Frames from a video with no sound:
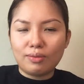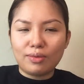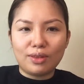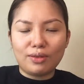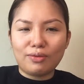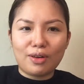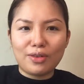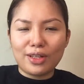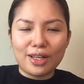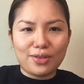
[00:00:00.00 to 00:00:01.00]
you know,
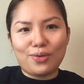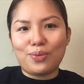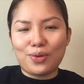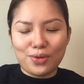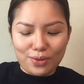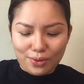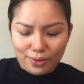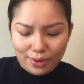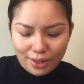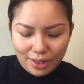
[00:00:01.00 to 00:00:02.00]
very as opposed to
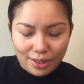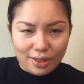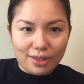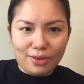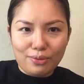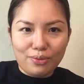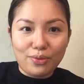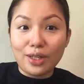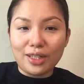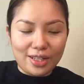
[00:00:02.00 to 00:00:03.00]

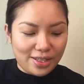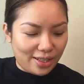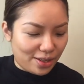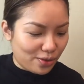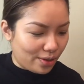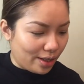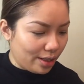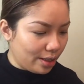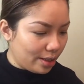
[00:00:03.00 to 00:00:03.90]
what it is like today.